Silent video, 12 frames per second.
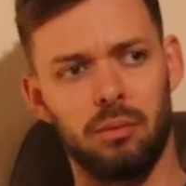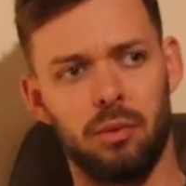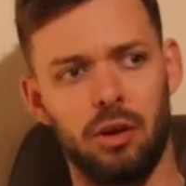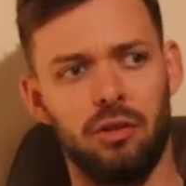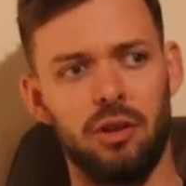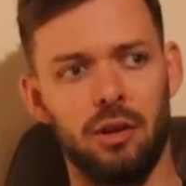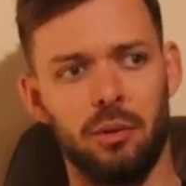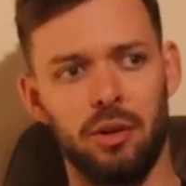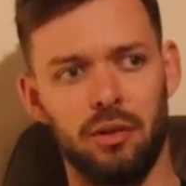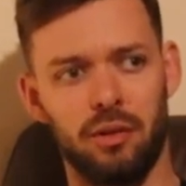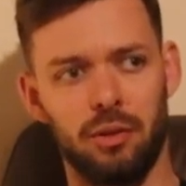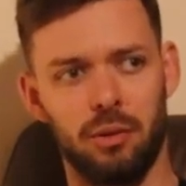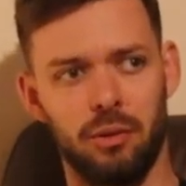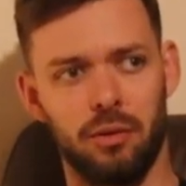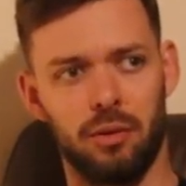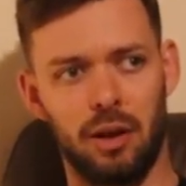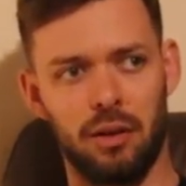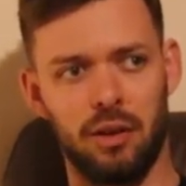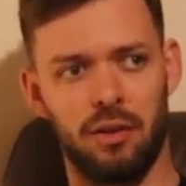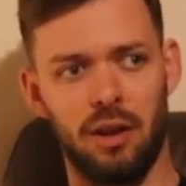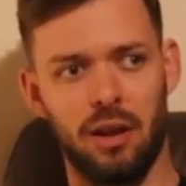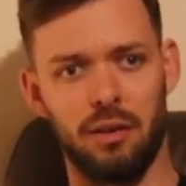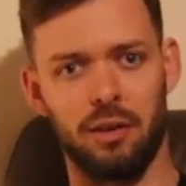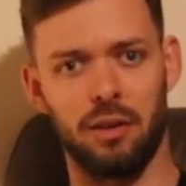why is she always sort of around this
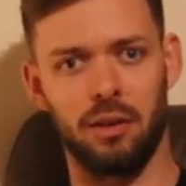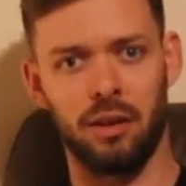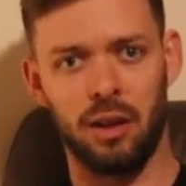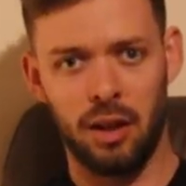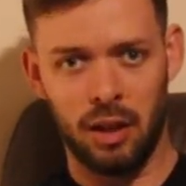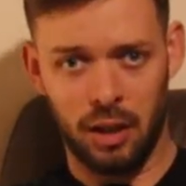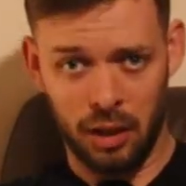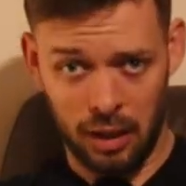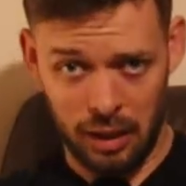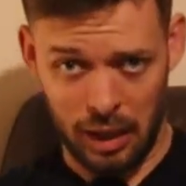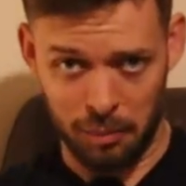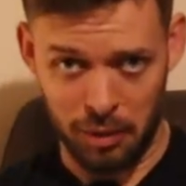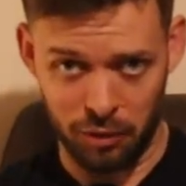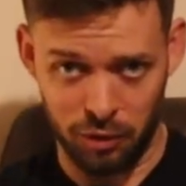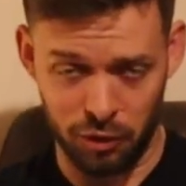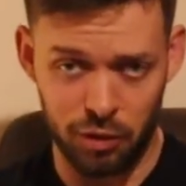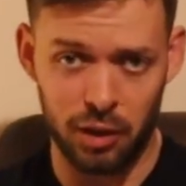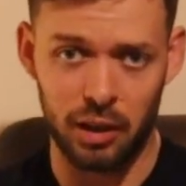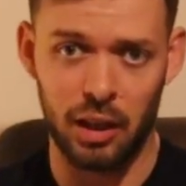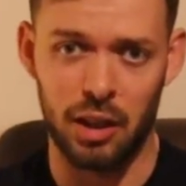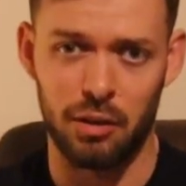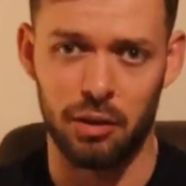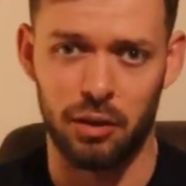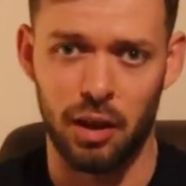area? That means she's trying to
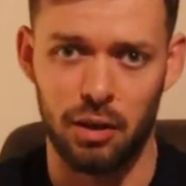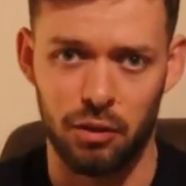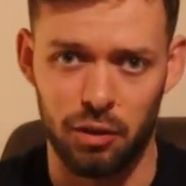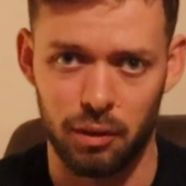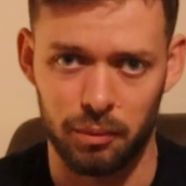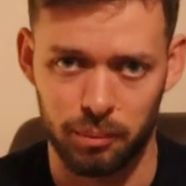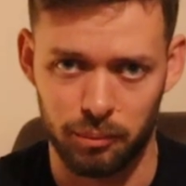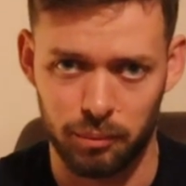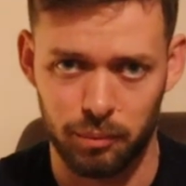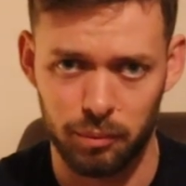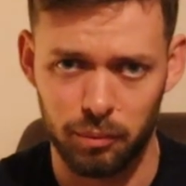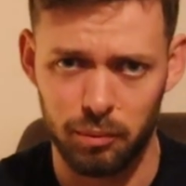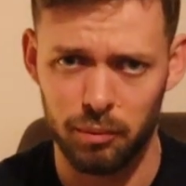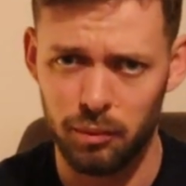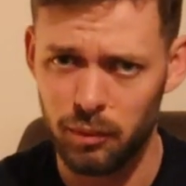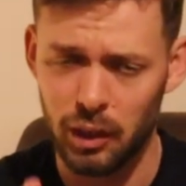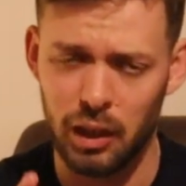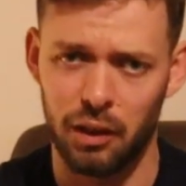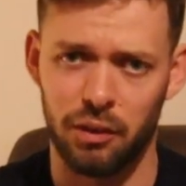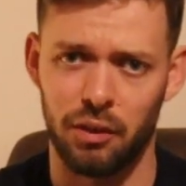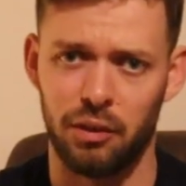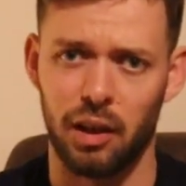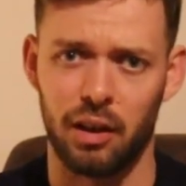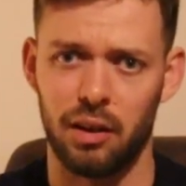get your attention. That's
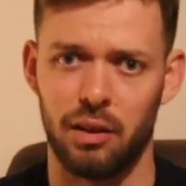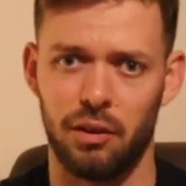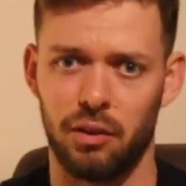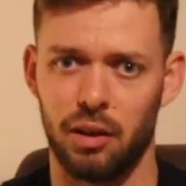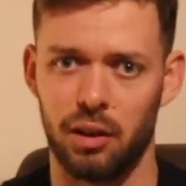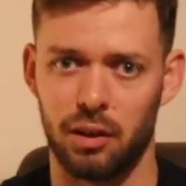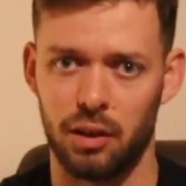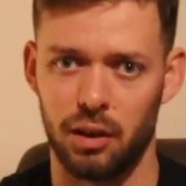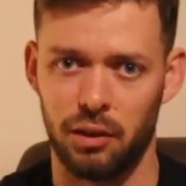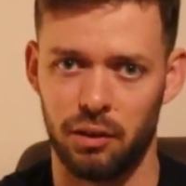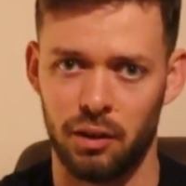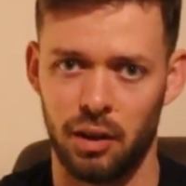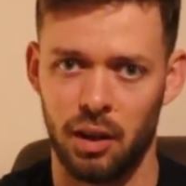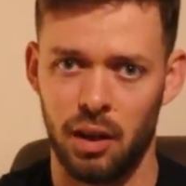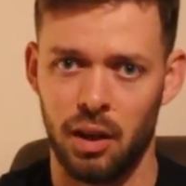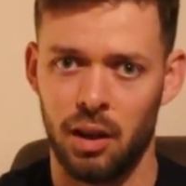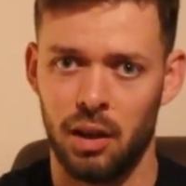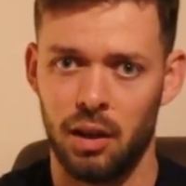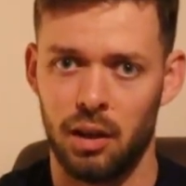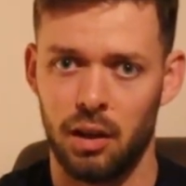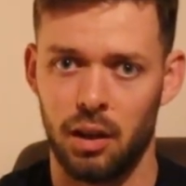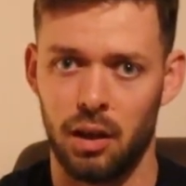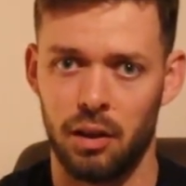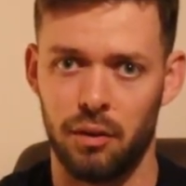the second sign, guys.
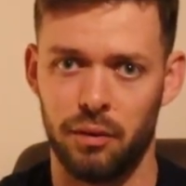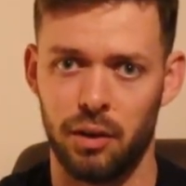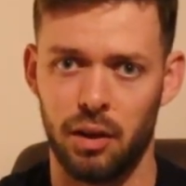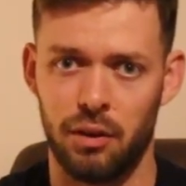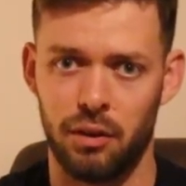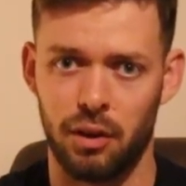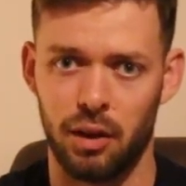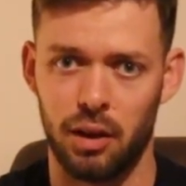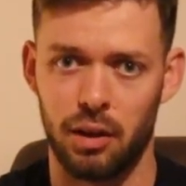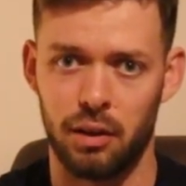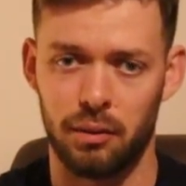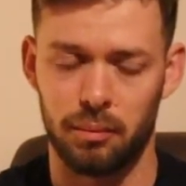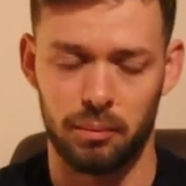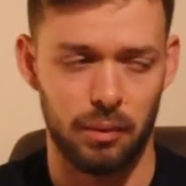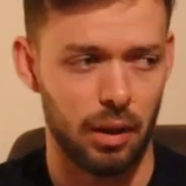The third sign